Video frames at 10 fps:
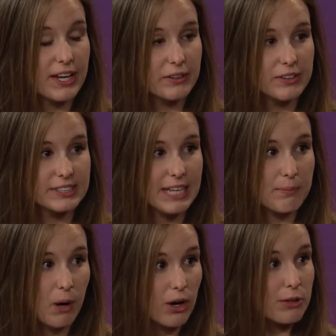they do the
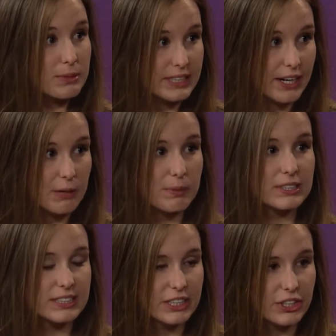same parliamentary
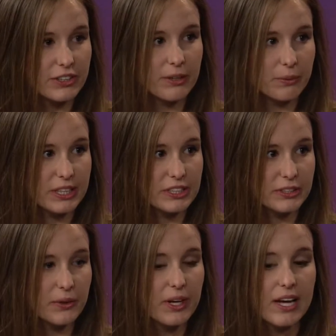procedure that we
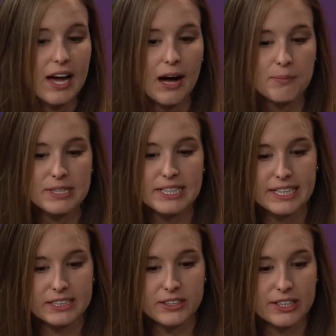do. But the
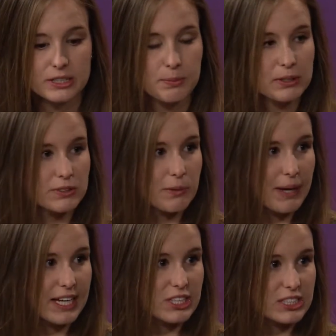kids are exposed
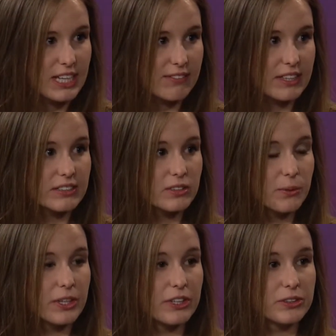from age 7.
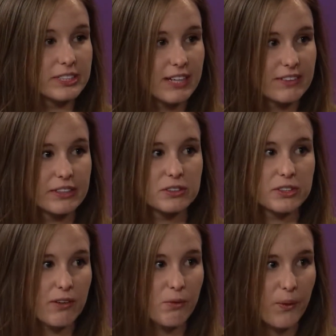So when you're 7, you
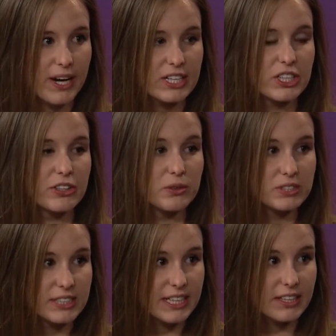start 4-H and you
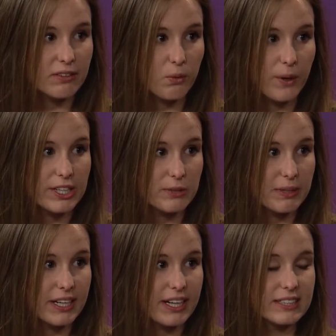sit in the 4-H
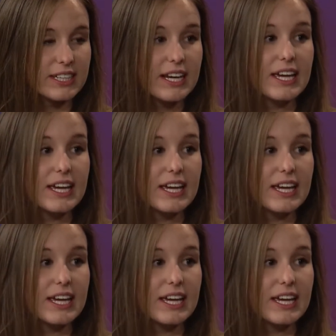meetings